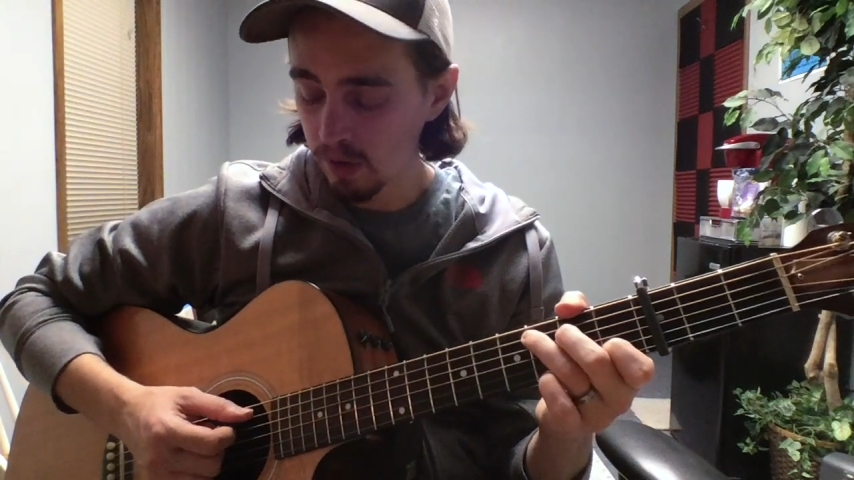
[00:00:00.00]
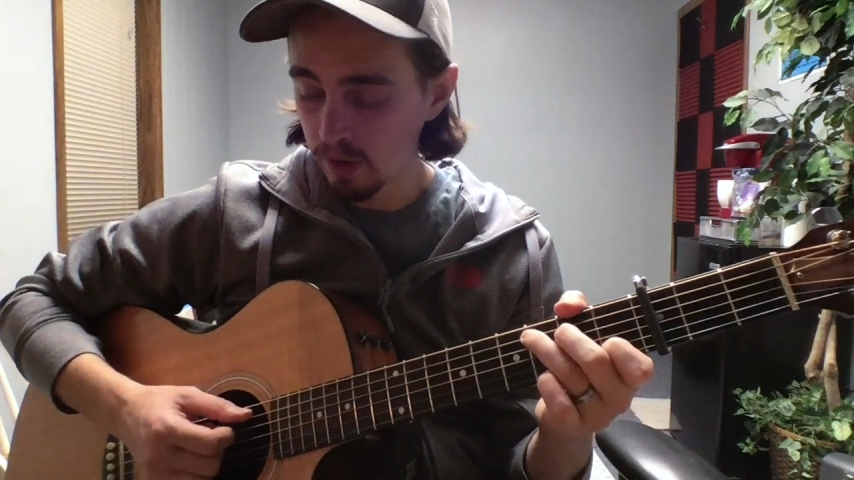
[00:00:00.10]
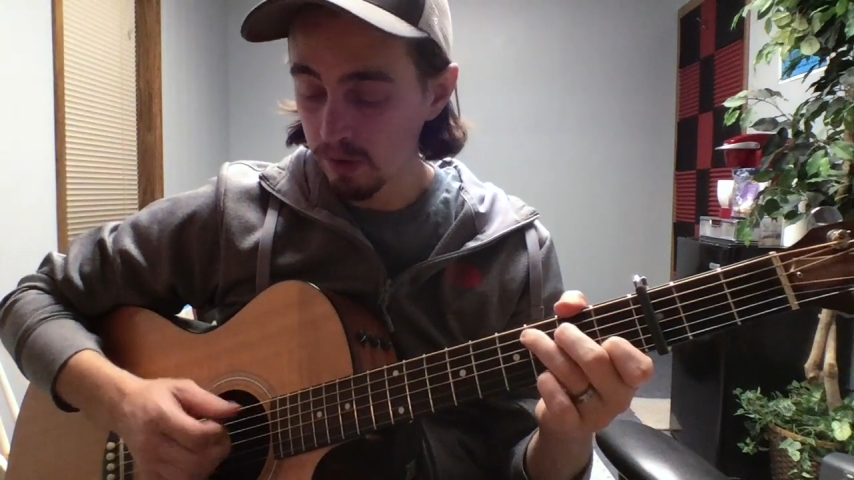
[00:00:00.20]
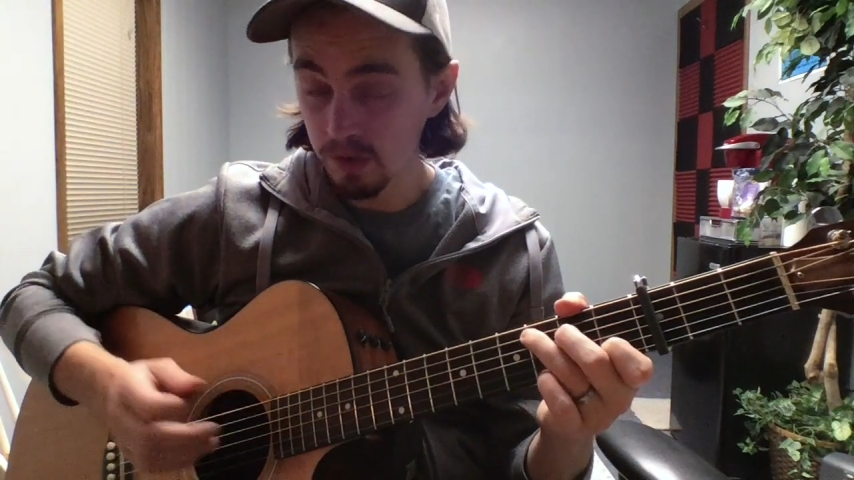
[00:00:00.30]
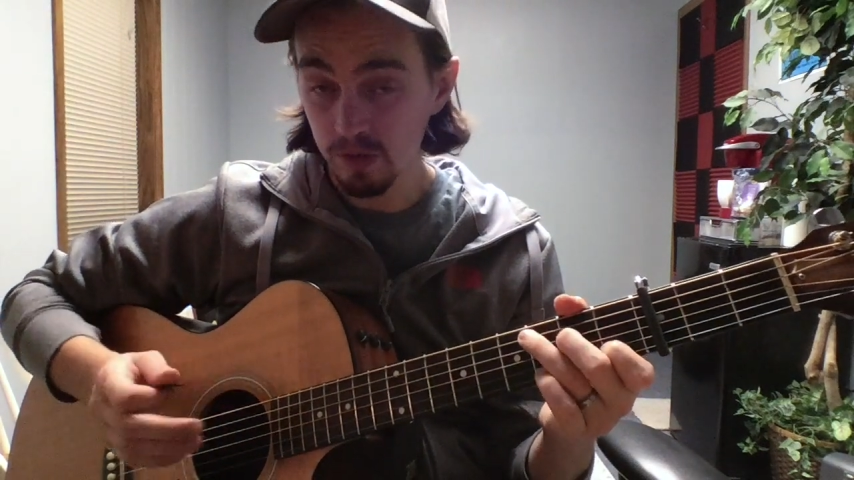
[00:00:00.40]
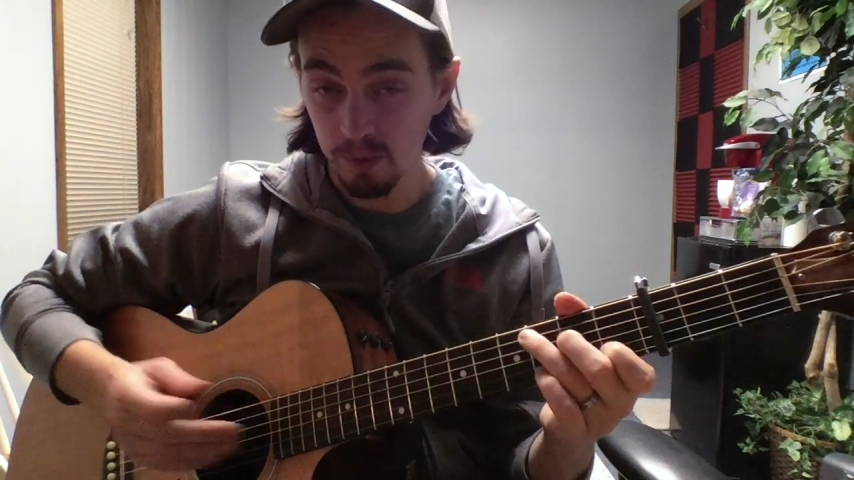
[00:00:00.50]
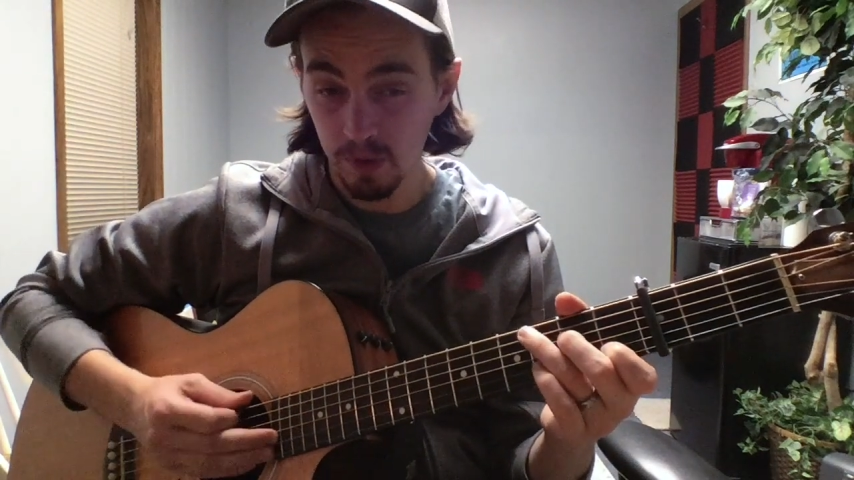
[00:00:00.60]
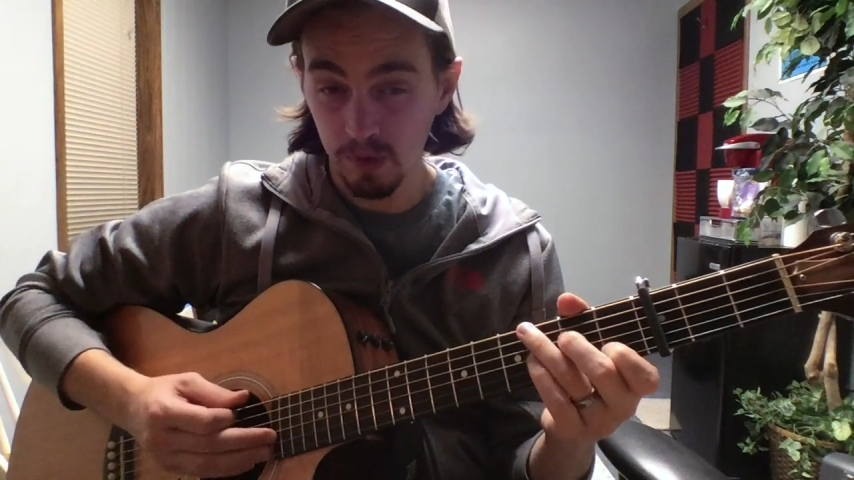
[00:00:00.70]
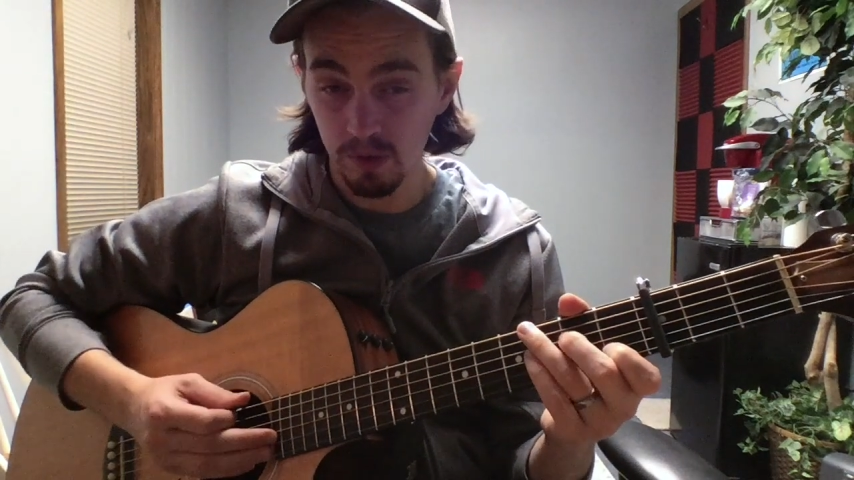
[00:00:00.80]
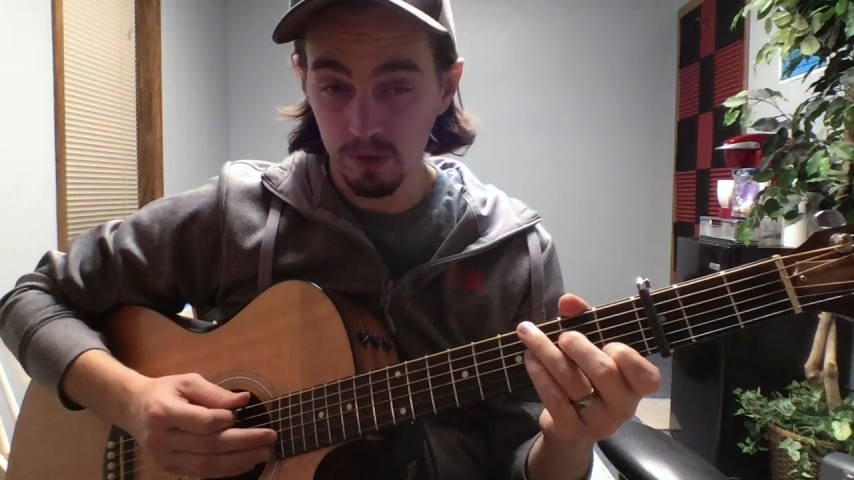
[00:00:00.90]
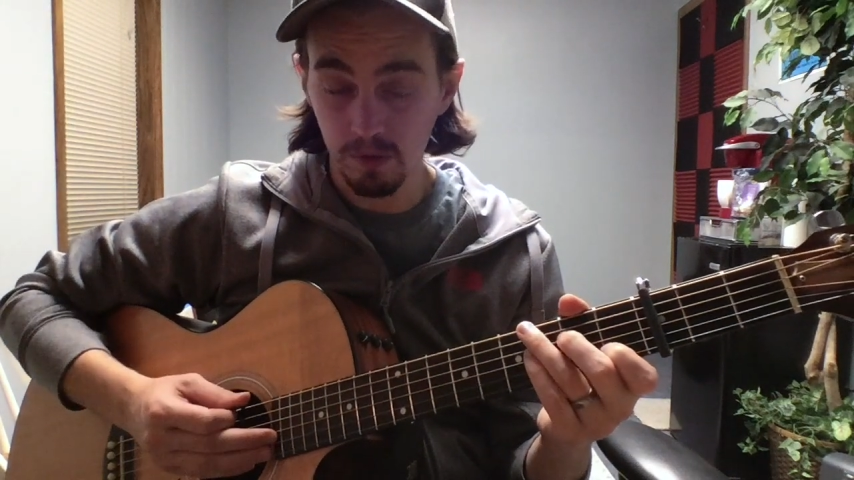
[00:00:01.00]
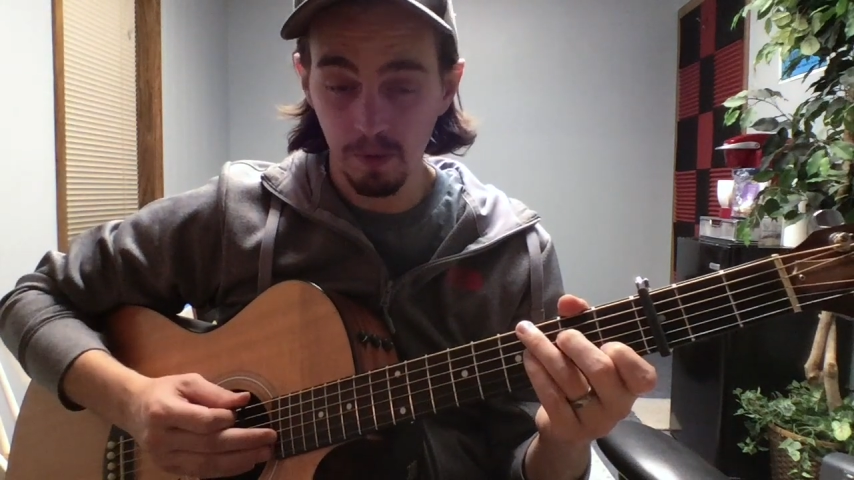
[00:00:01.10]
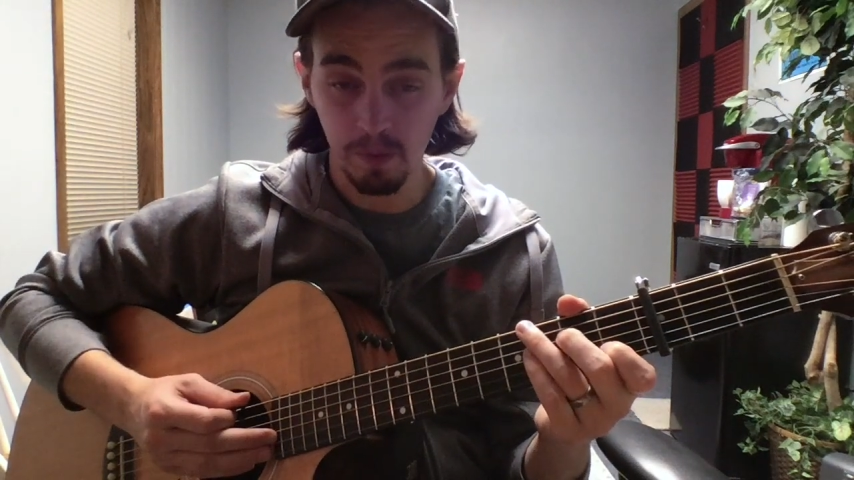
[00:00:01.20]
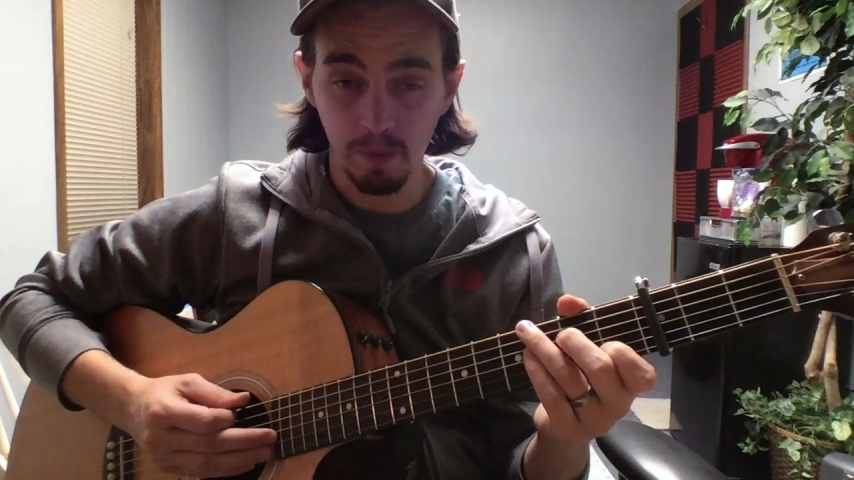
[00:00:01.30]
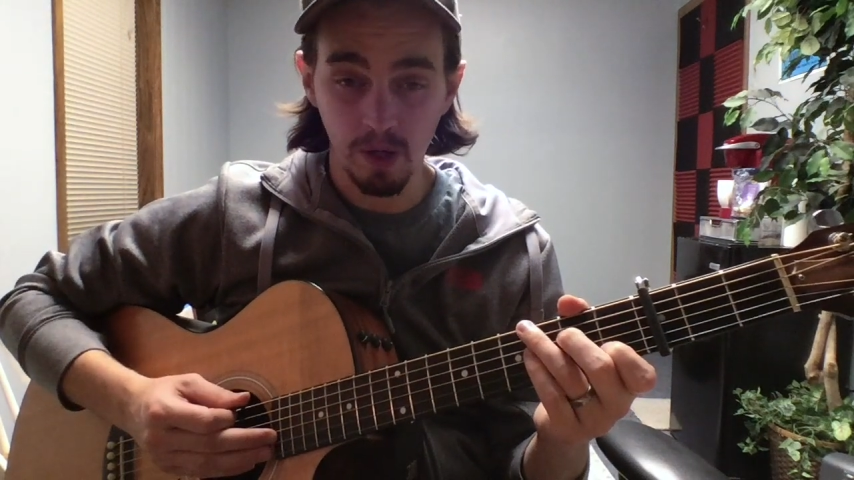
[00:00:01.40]
This is where the
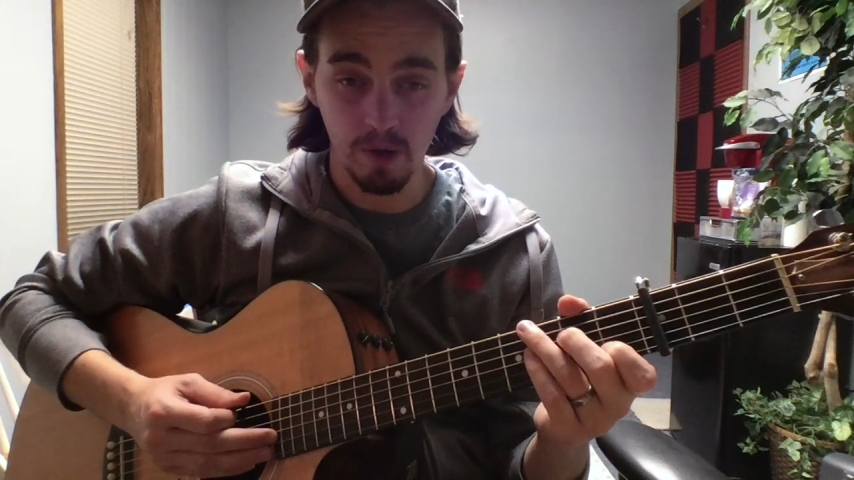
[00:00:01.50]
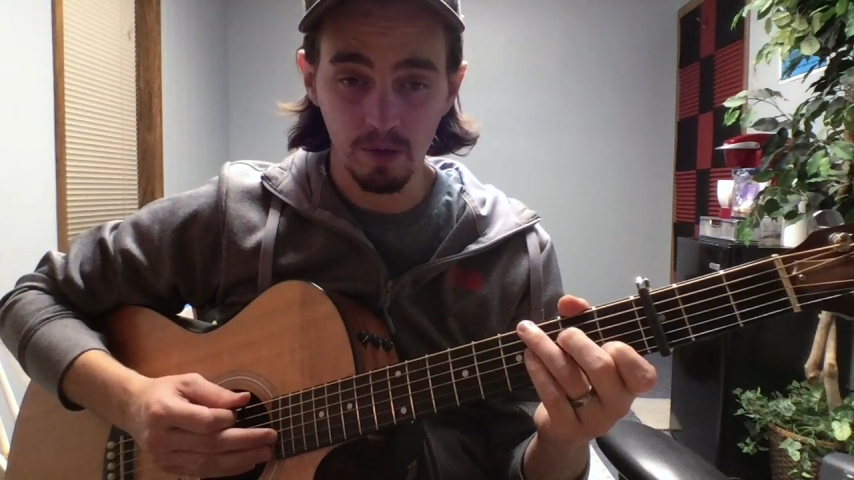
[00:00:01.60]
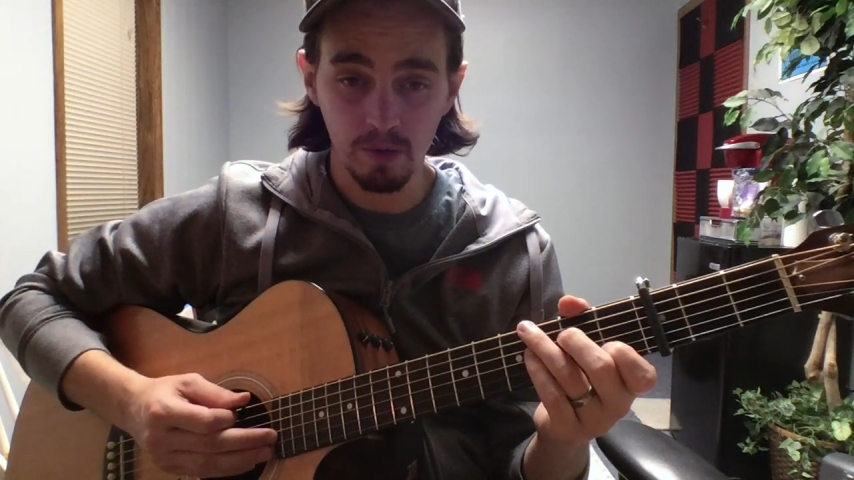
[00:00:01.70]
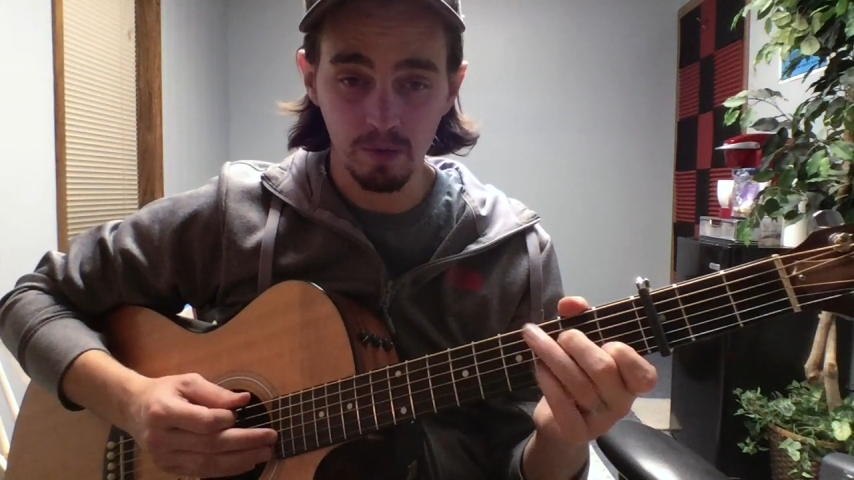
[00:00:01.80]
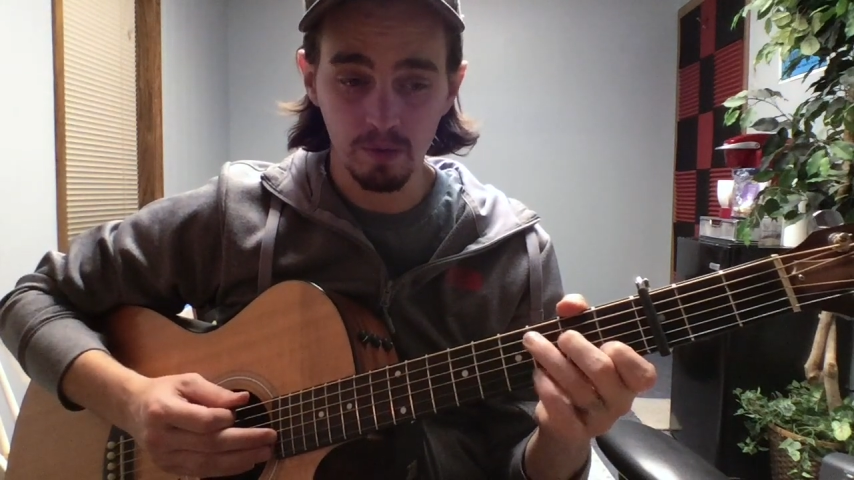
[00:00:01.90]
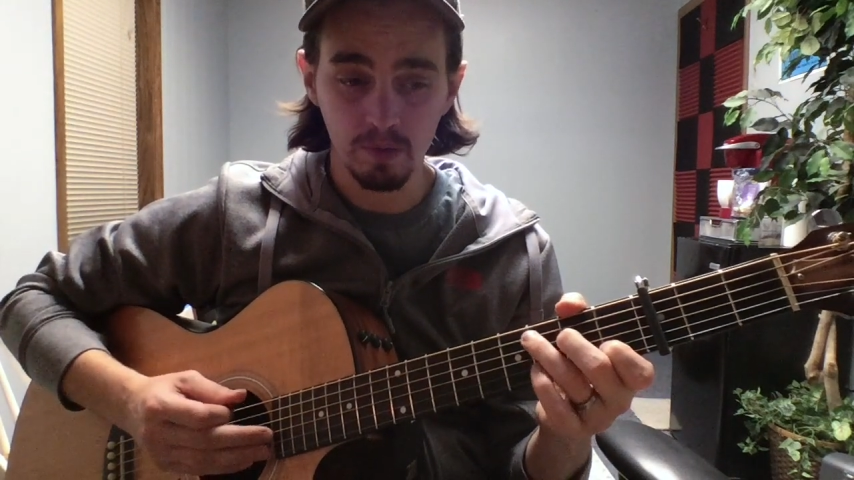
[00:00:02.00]
strumming pattern